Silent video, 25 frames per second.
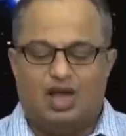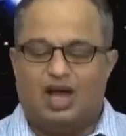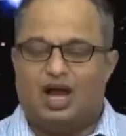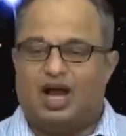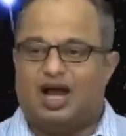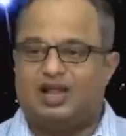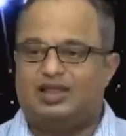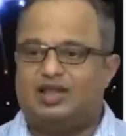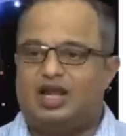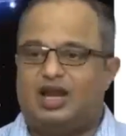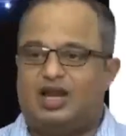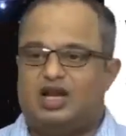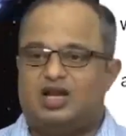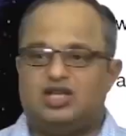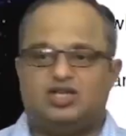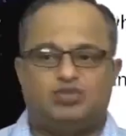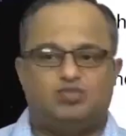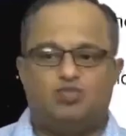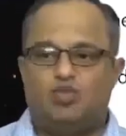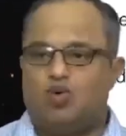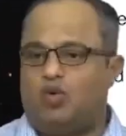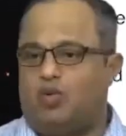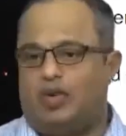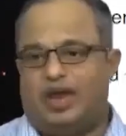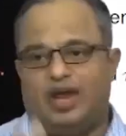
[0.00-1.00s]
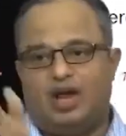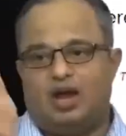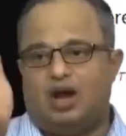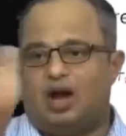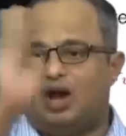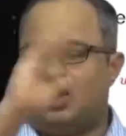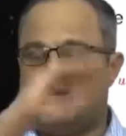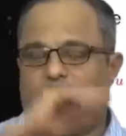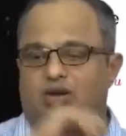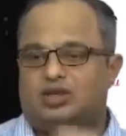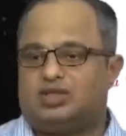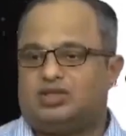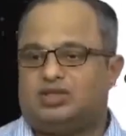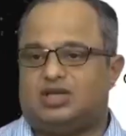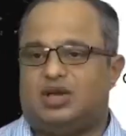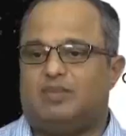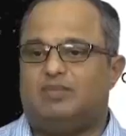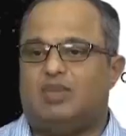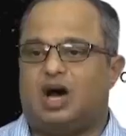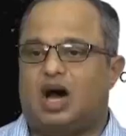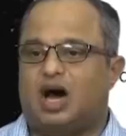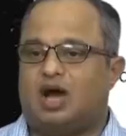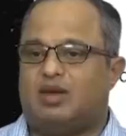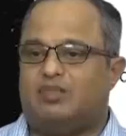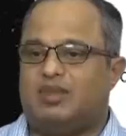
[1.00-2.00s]
and then it is moving on
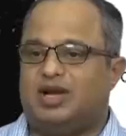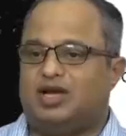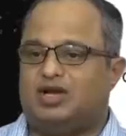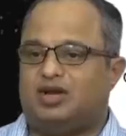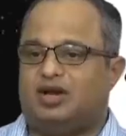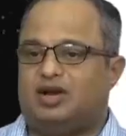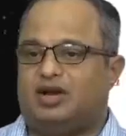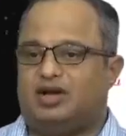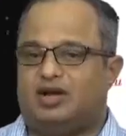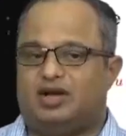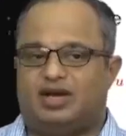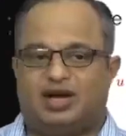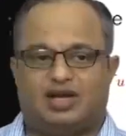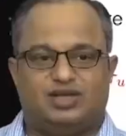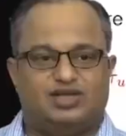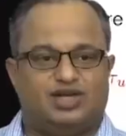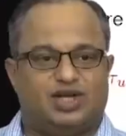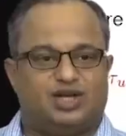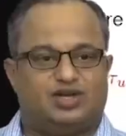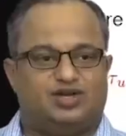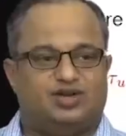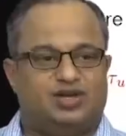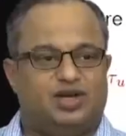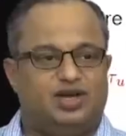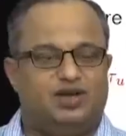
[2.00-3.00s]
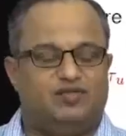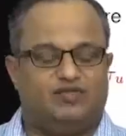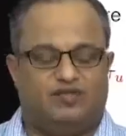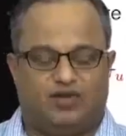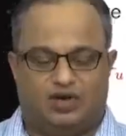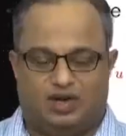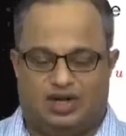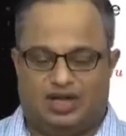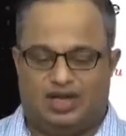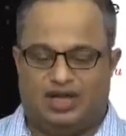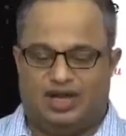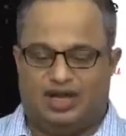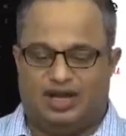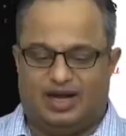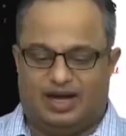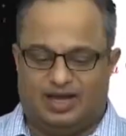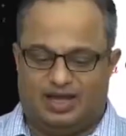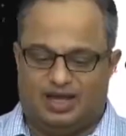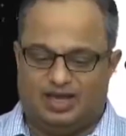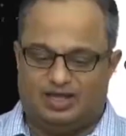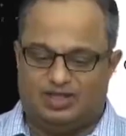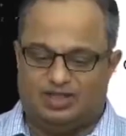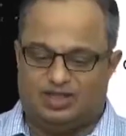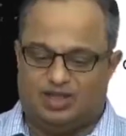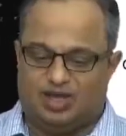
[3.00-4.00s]
some arbitrary trajectory for t greater
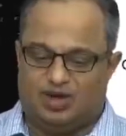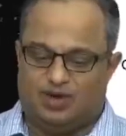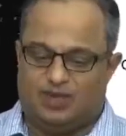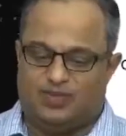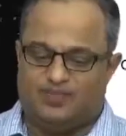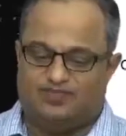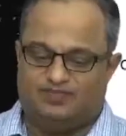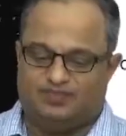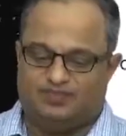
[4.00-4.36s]
than 0.